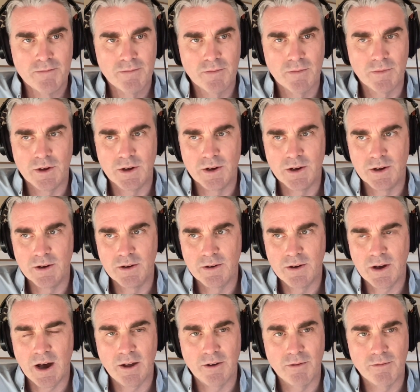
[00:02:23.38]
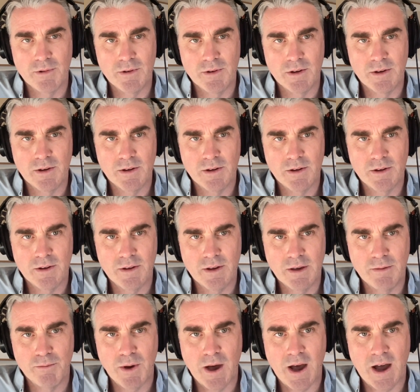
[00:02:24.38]
the how to uh,
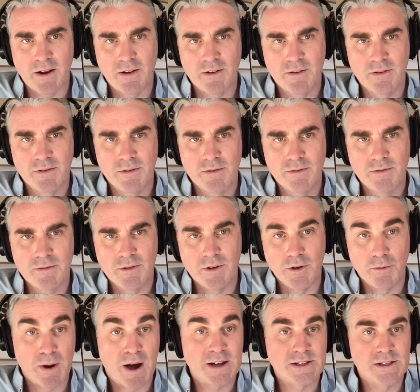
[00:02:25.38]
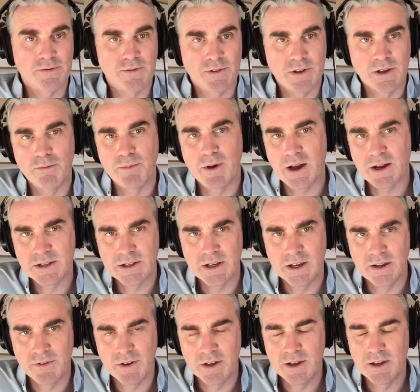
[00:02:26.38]
impact you know, positively impact
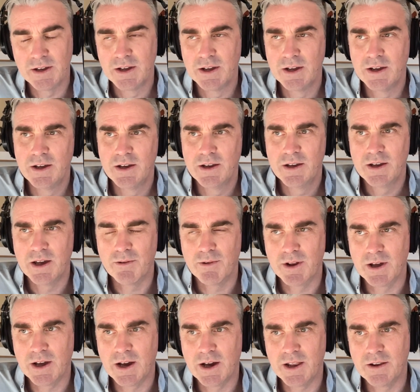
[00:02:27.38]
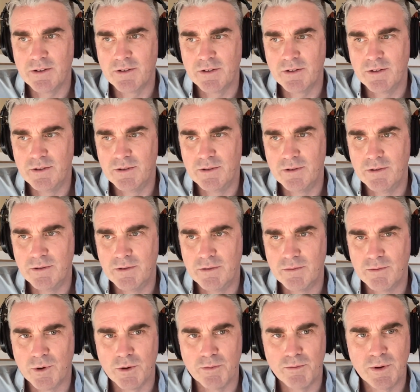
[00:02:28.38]
safety. And when I got into
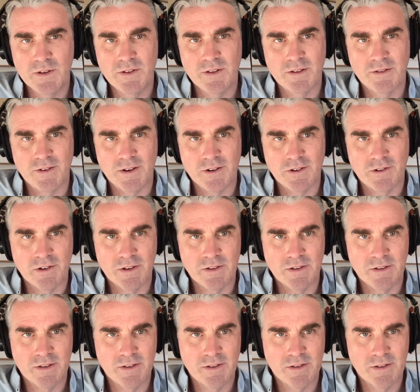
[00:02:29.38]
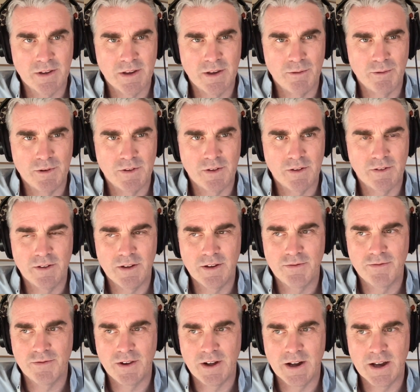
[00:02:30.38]
more business functions, it was as
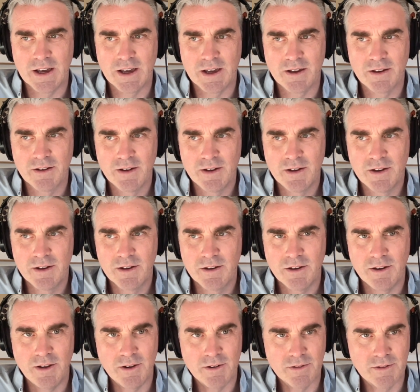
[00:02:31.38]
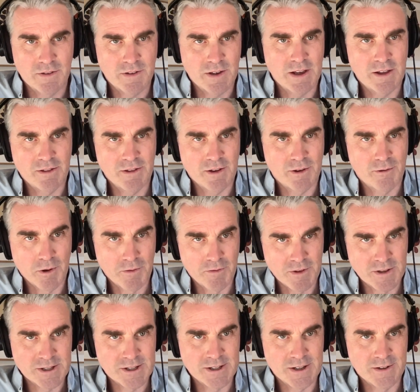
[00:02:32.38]
if like you know to take the
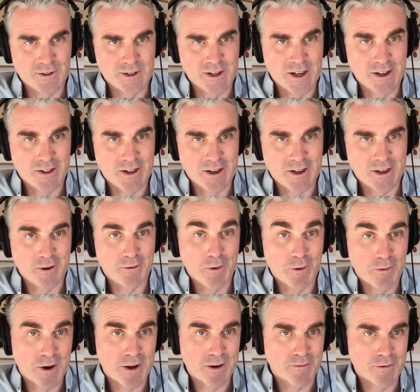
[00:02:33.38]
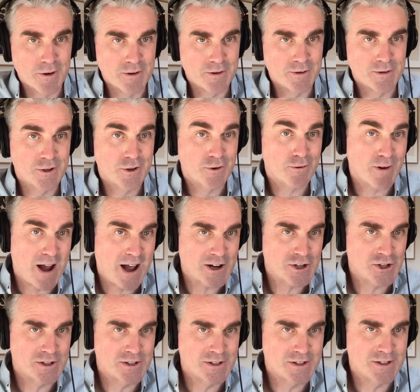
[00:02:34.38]
equivalency of saying like you know we want to reduce
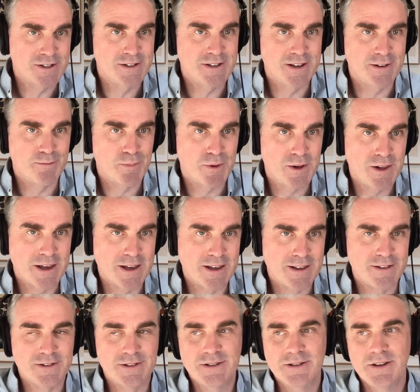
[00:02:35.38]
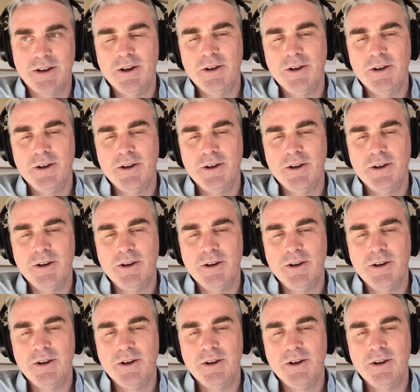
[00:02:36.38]
crashes in planes.